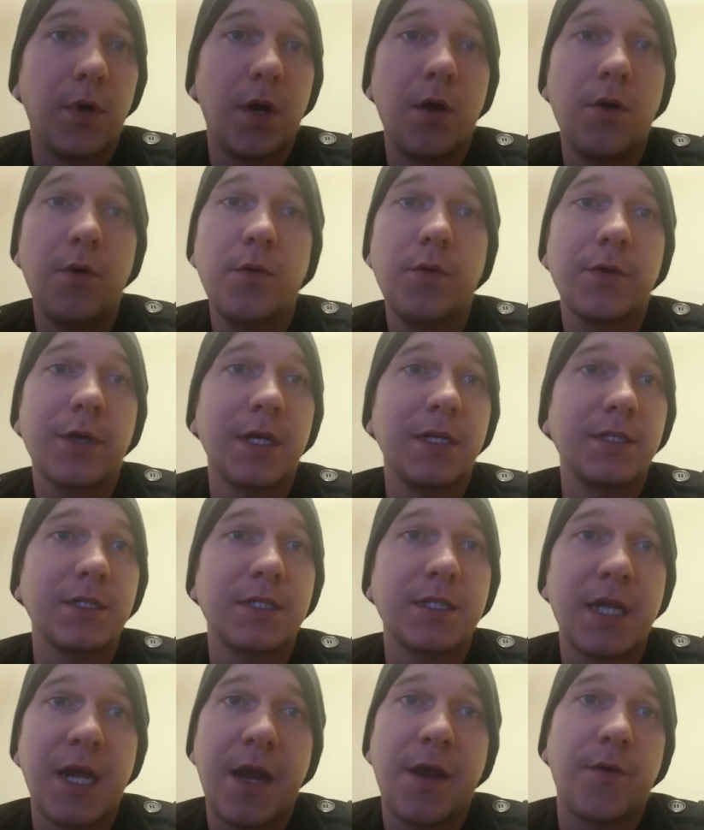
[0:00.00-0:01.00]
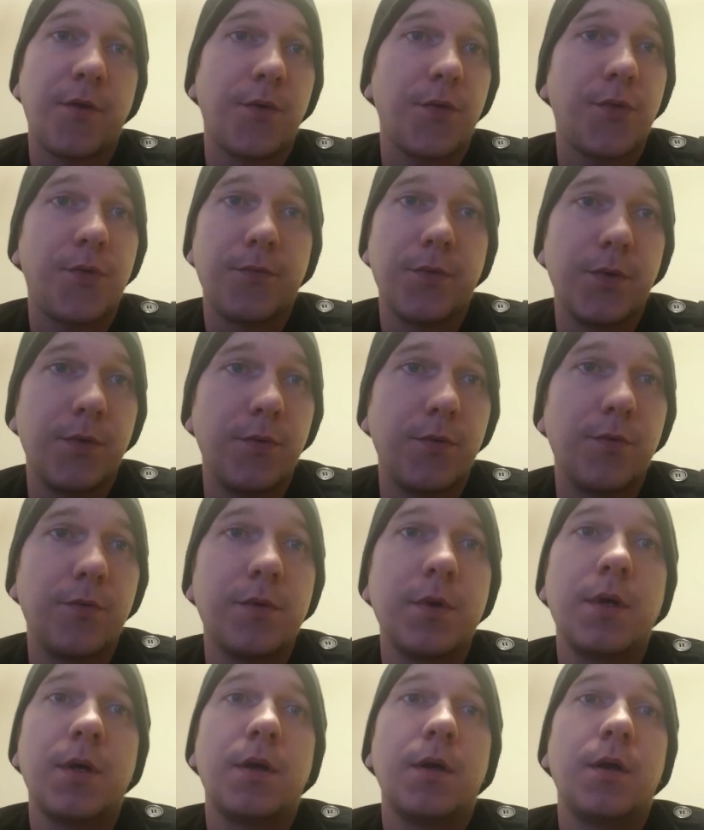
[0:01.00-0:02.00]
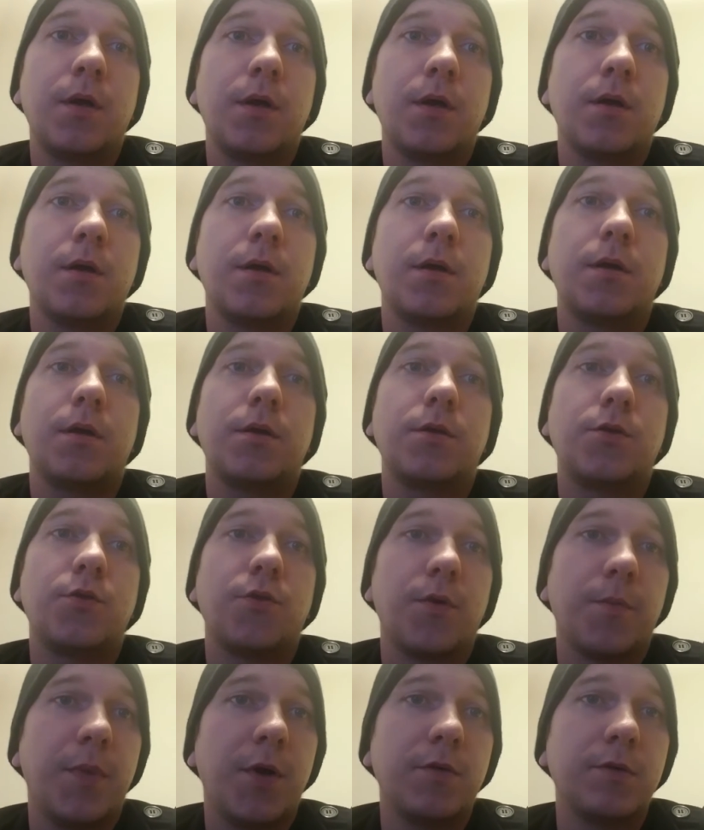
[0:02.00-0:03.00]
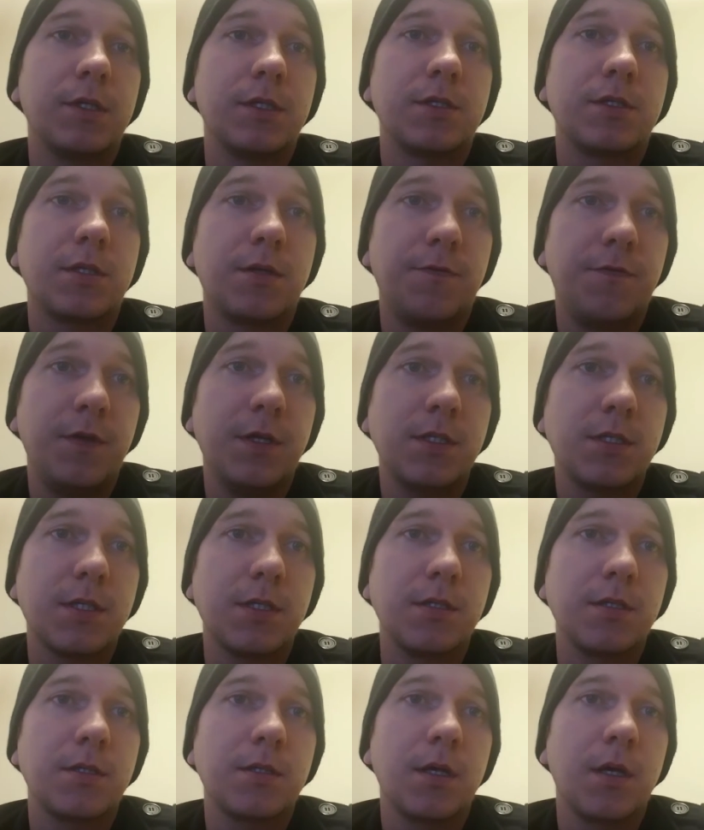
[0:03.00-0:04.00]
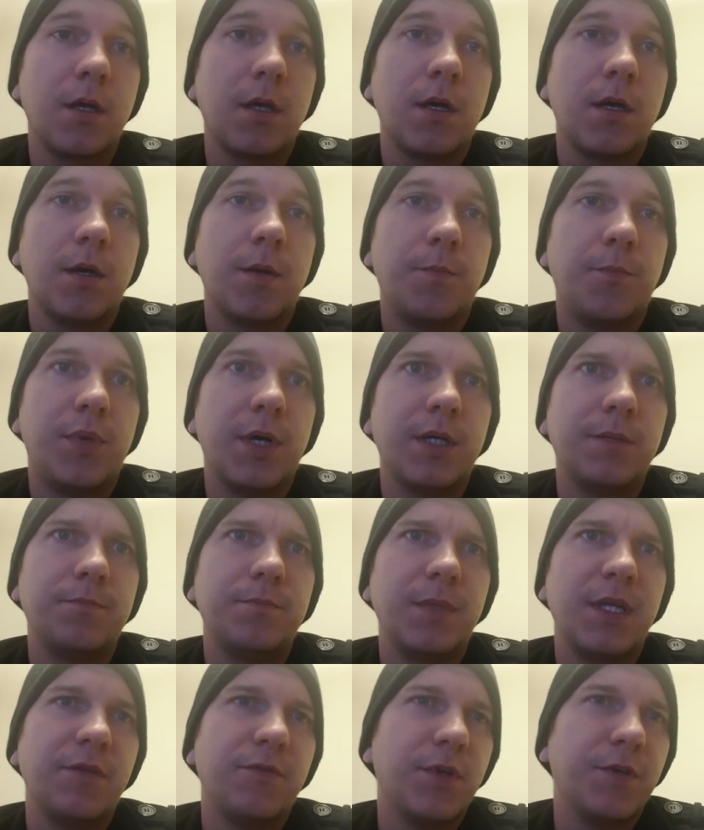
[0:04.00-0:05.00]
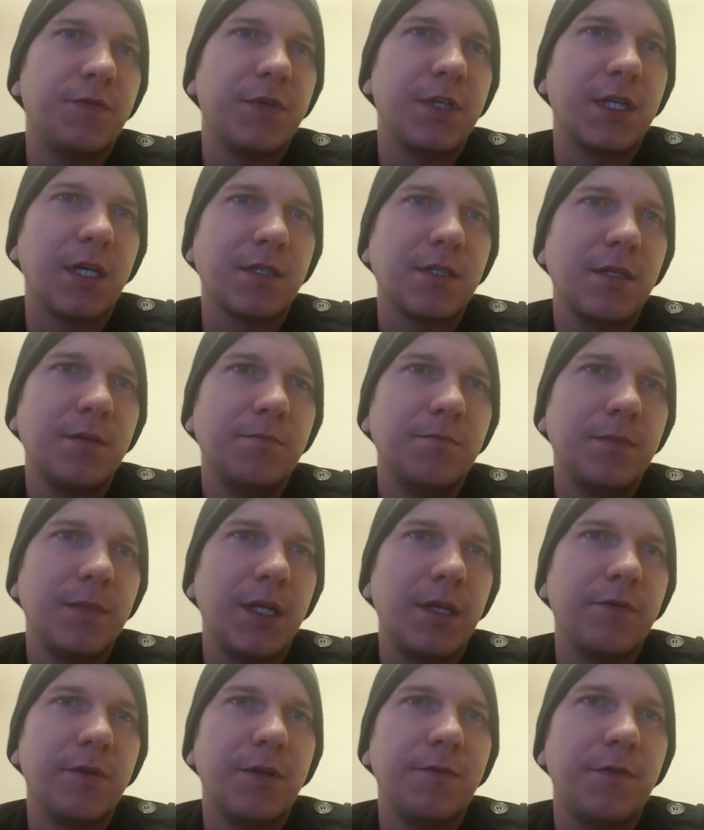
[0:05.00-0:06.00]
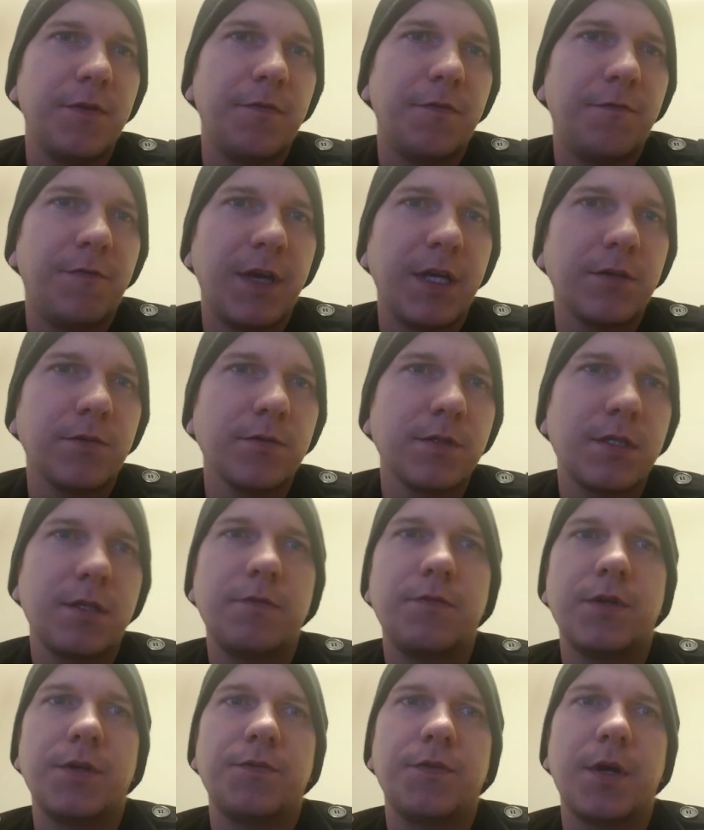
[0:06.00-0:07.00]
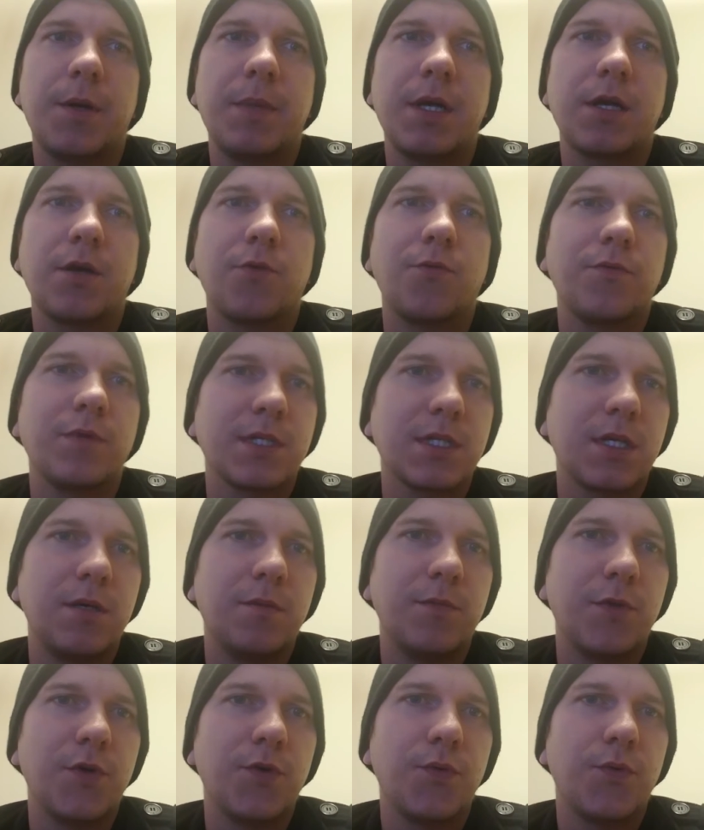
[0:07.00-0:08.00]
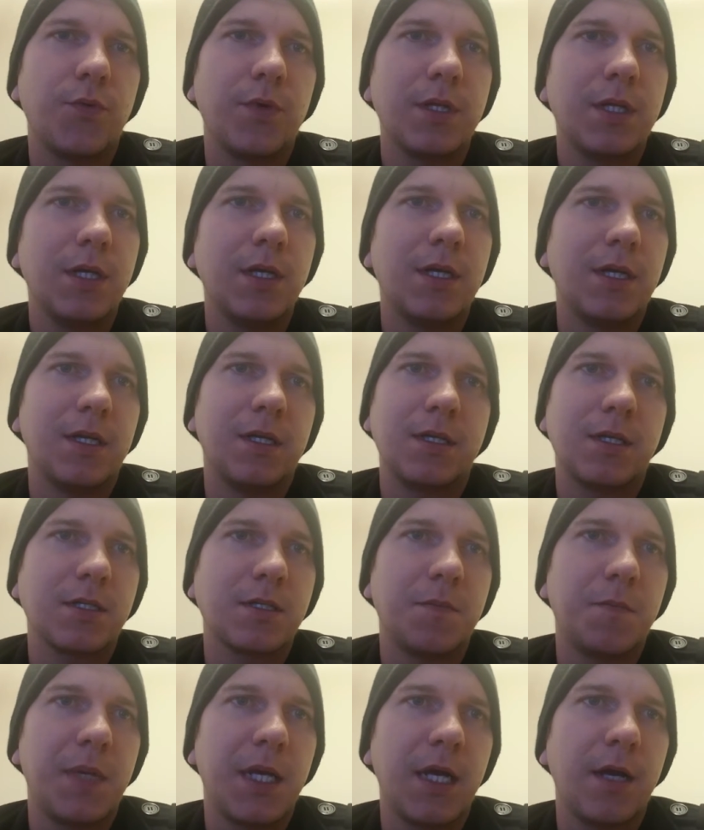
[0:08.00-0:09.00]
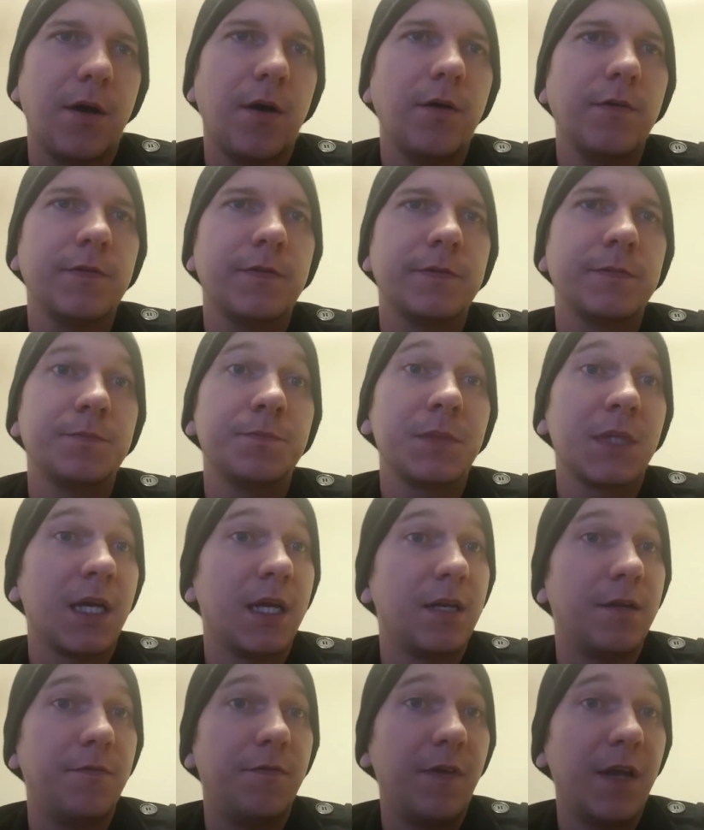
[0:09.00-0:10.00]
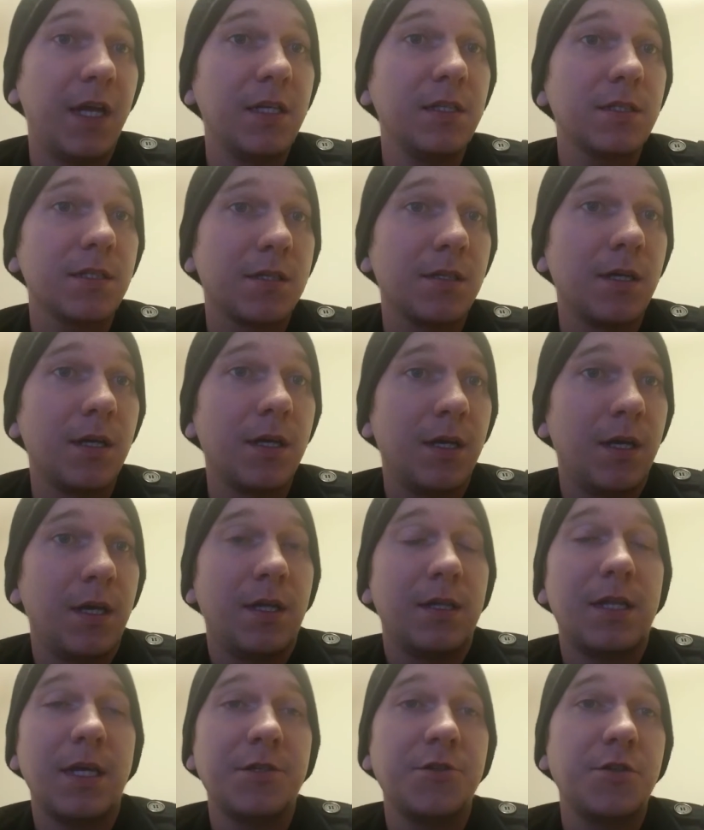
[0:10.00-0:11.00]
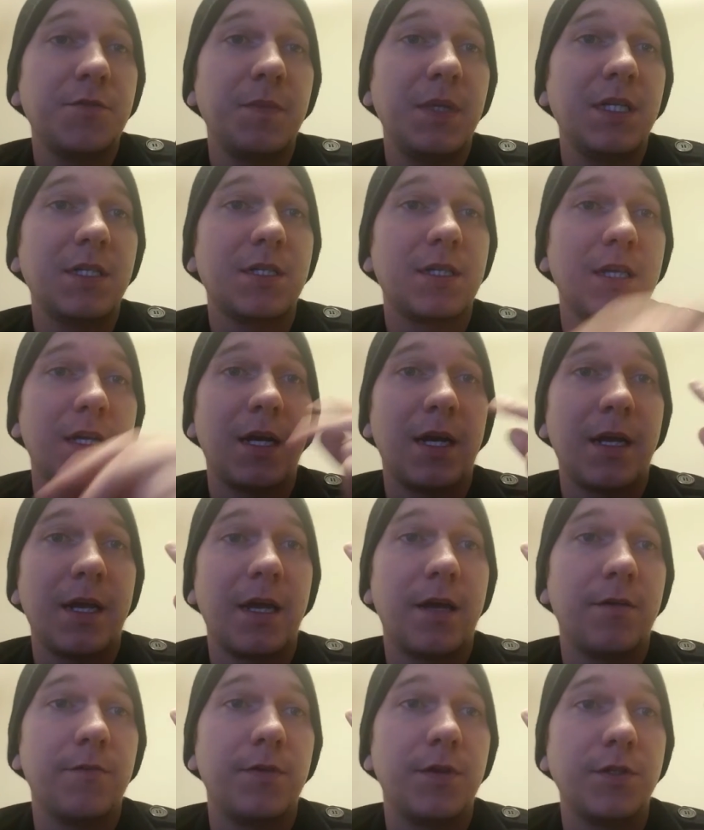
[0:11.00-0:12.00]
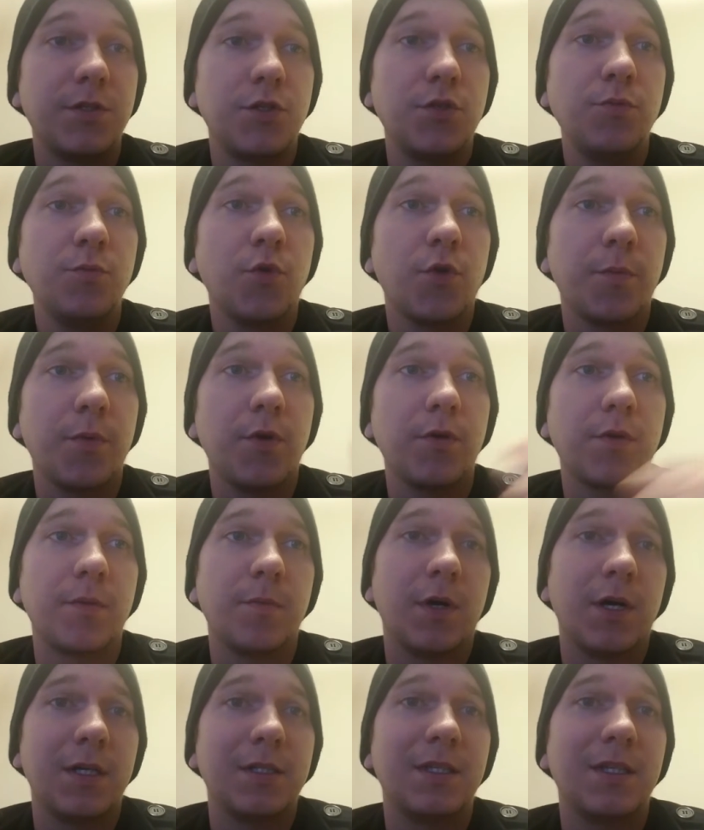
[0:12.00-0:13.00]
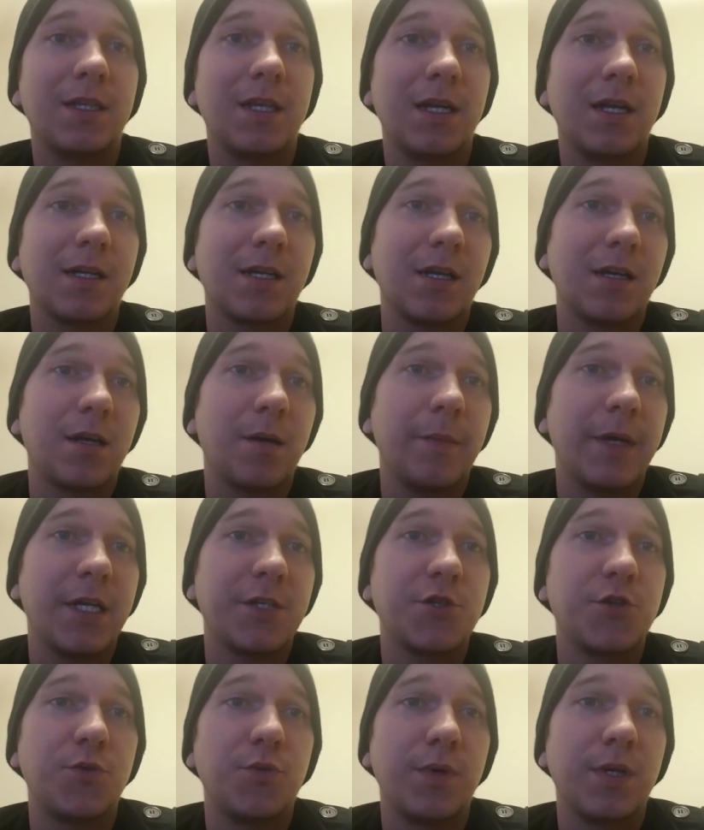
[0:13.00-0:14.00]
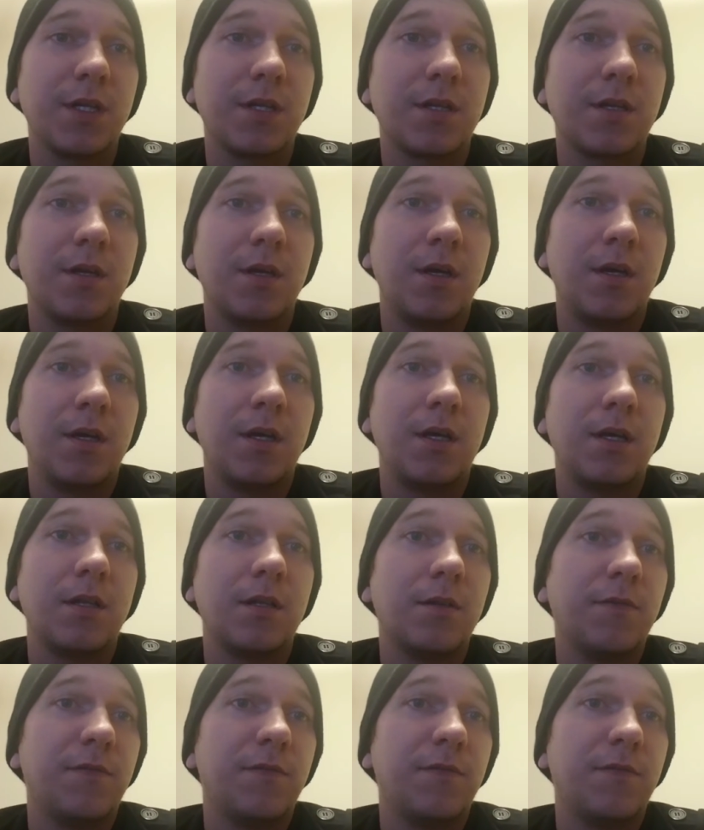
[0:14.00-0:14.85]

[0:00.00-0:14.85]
Ho-Oh can tear through your opponent's defenses, but even if it doesn't, even if it fails, even if I make a risky move with it and it doesn't pay off and it faints, that just means that I have 2 more Pokemon that I can come at you with in the